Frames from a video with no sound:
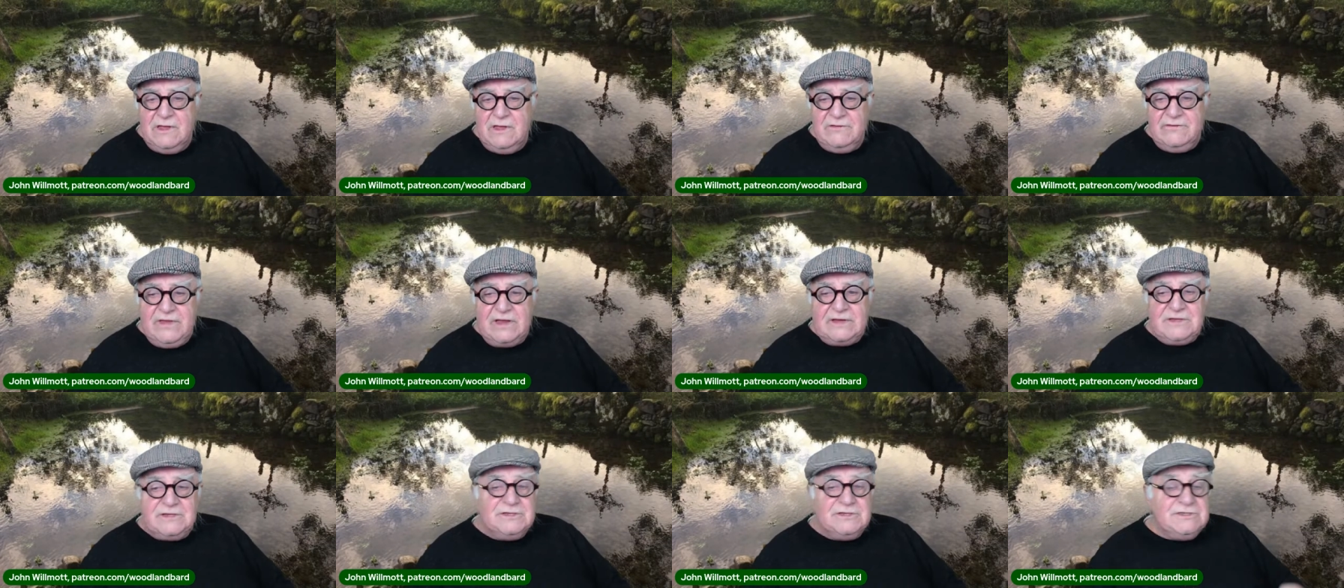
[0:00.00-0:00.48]

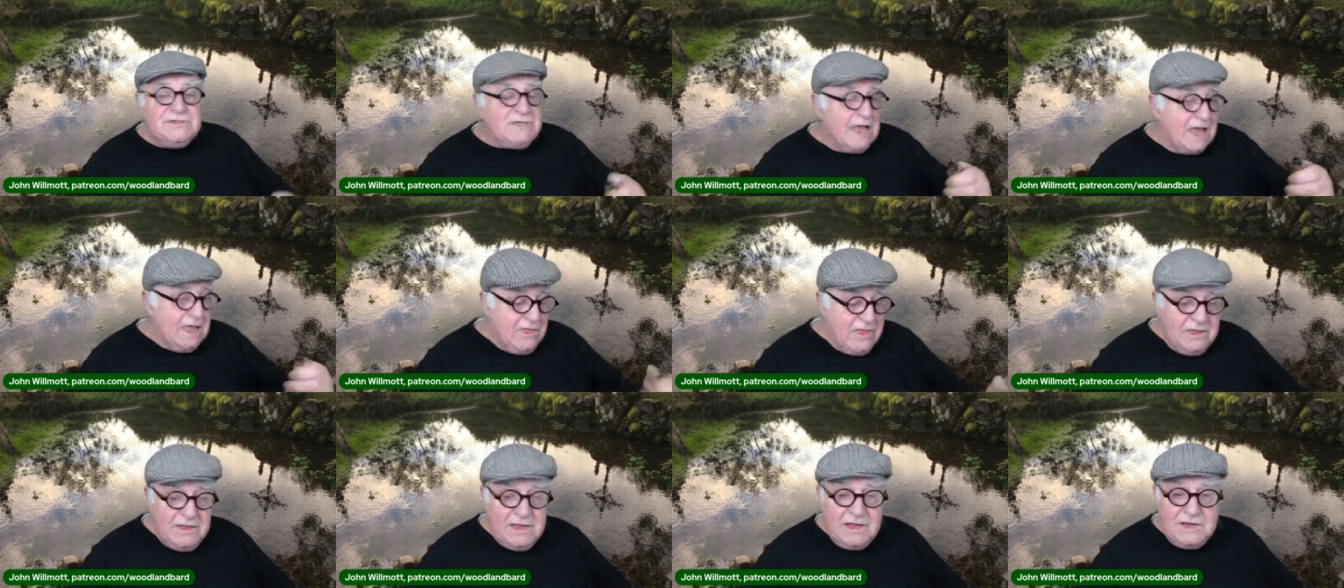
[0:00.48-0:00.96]
sessions
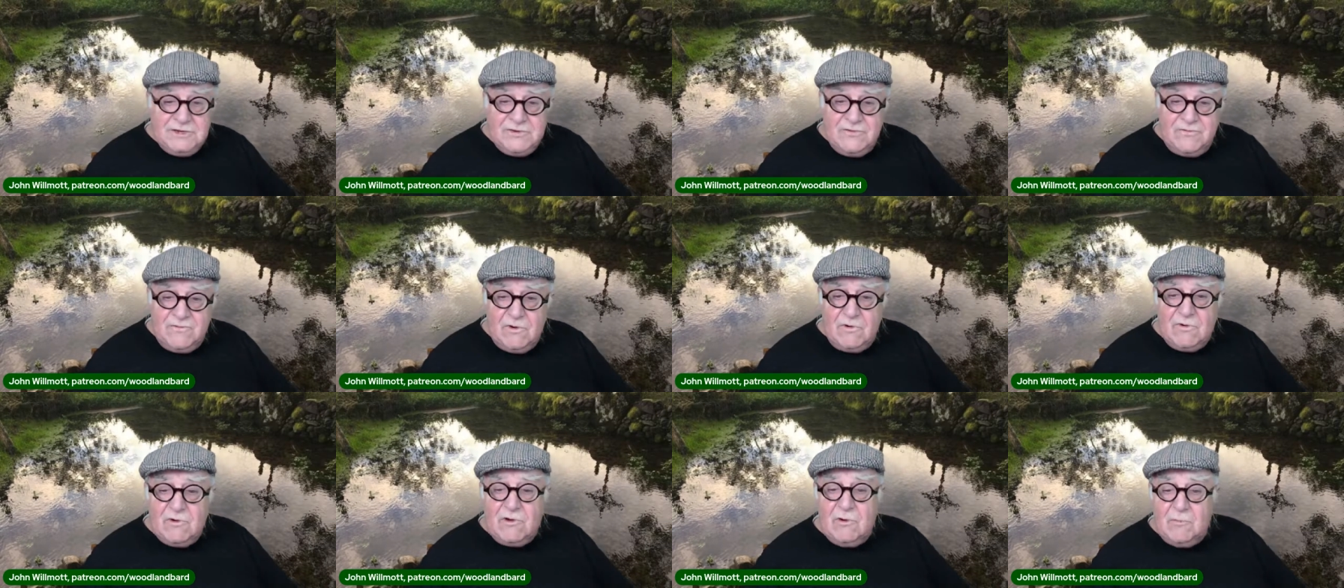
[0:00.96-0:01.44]
and the nature
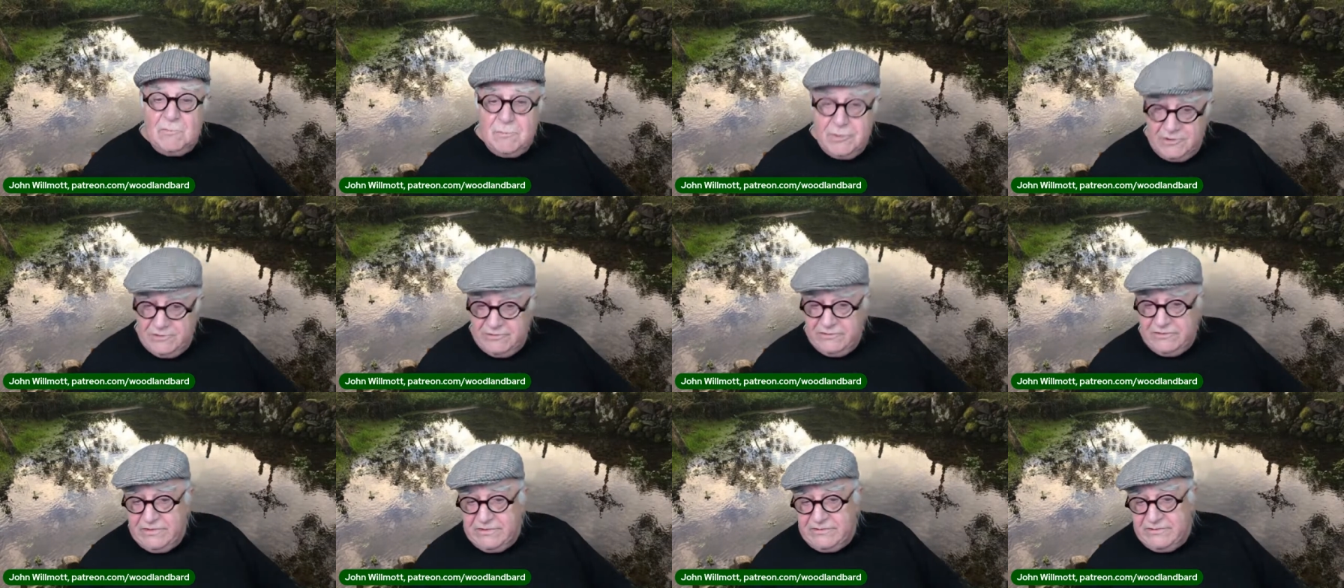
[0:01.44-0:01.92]
folklore
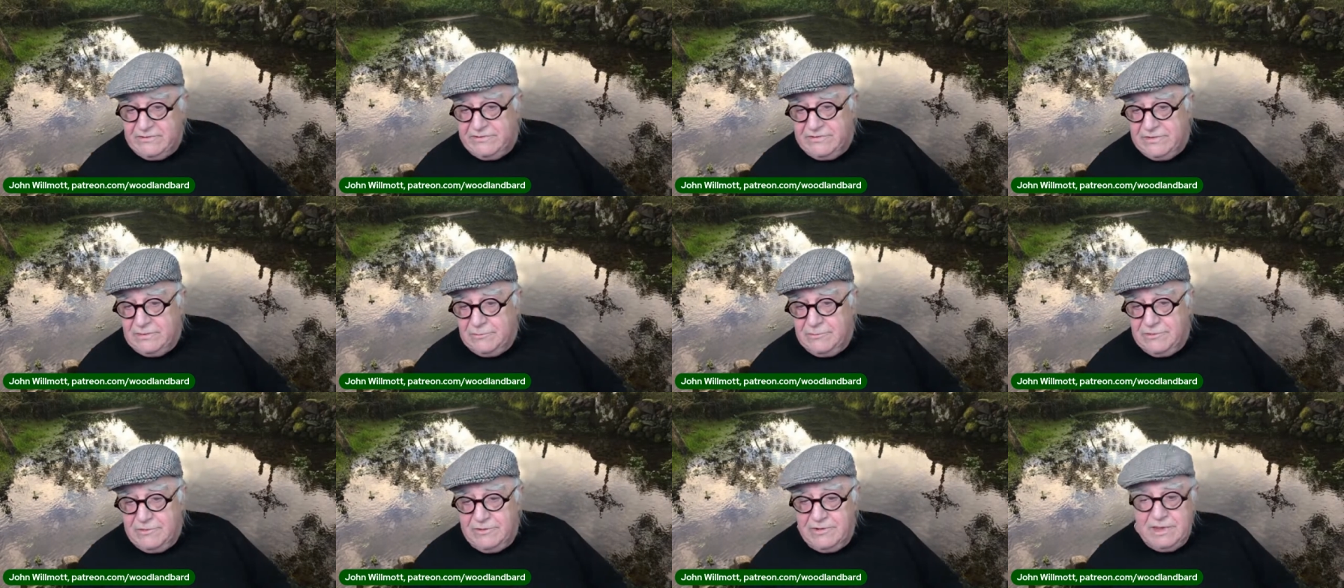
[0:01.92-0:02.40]
book series
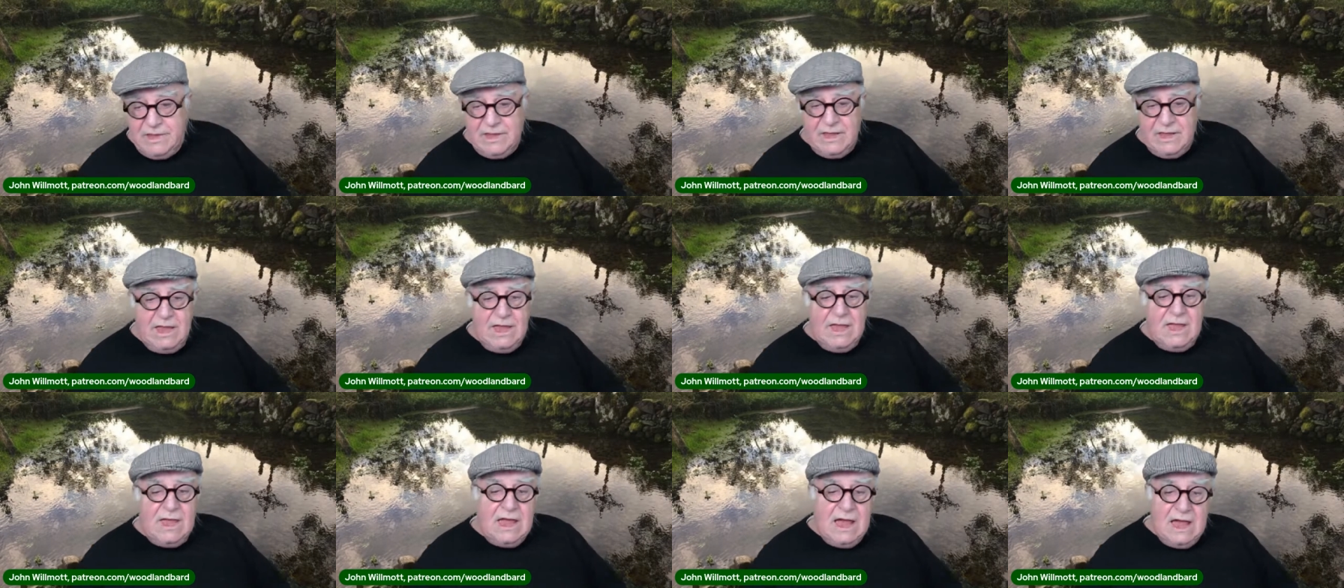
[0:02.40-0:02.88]
I'm
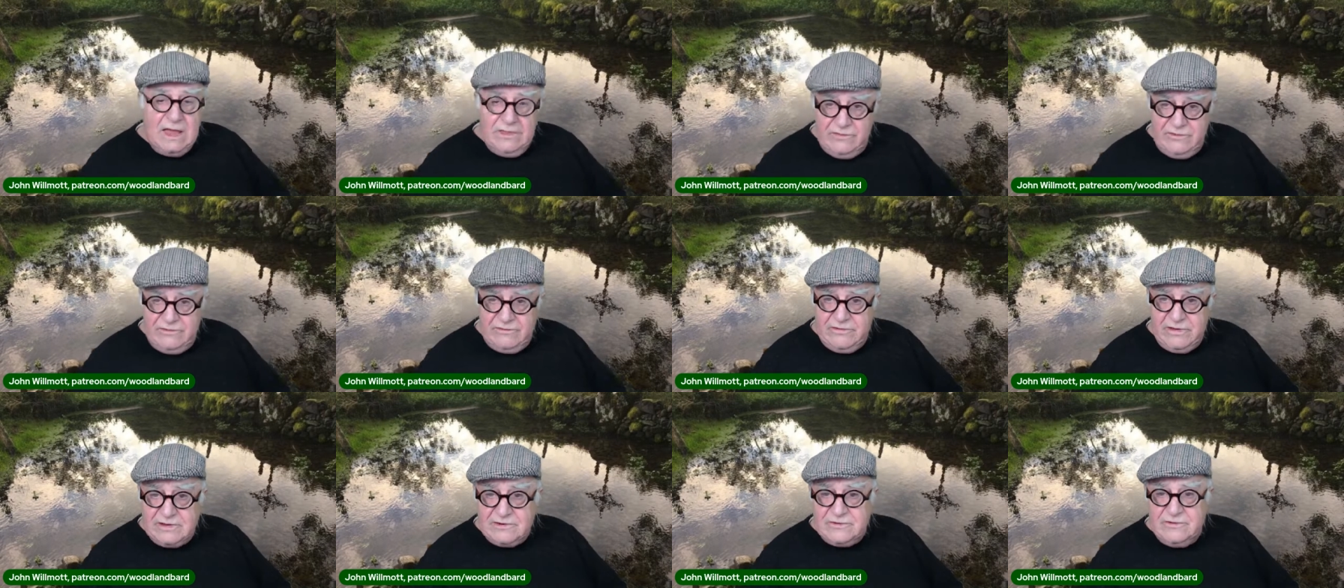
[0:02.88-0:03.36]
doing and
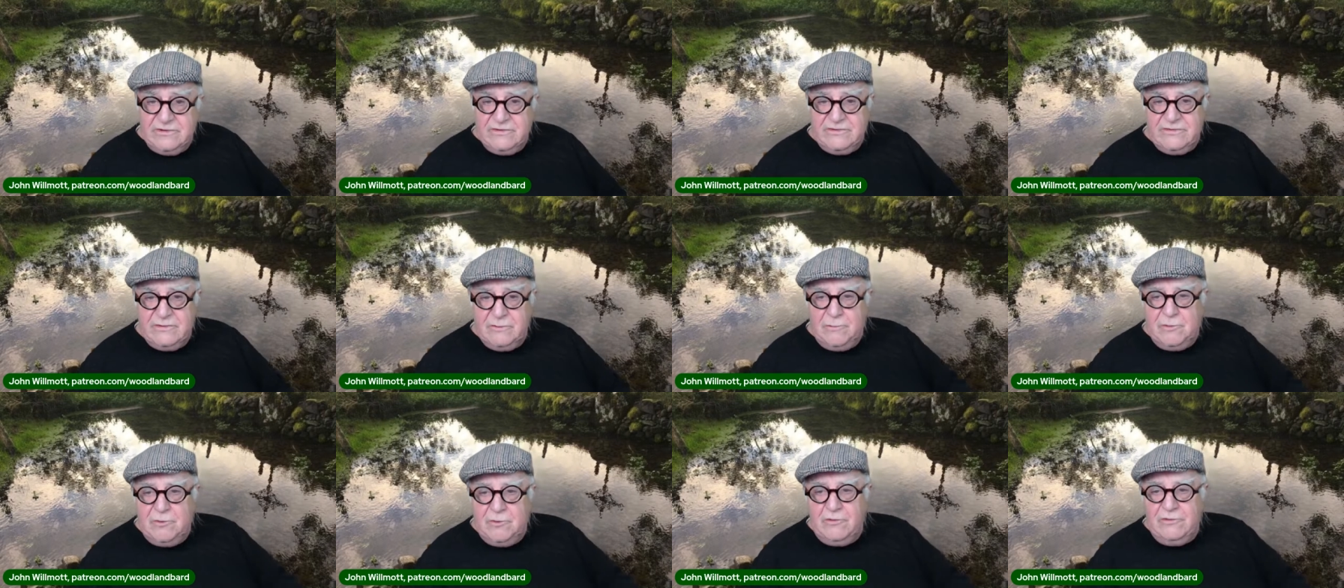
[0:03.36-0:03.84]
the sanctuary
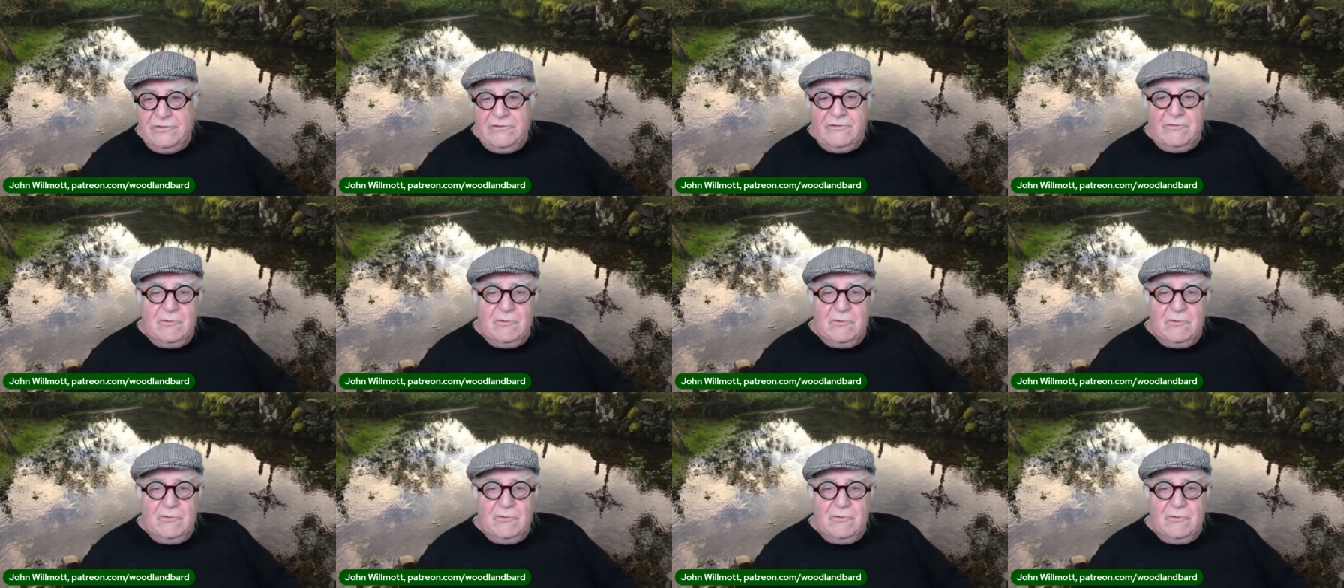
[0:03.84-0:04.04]
support,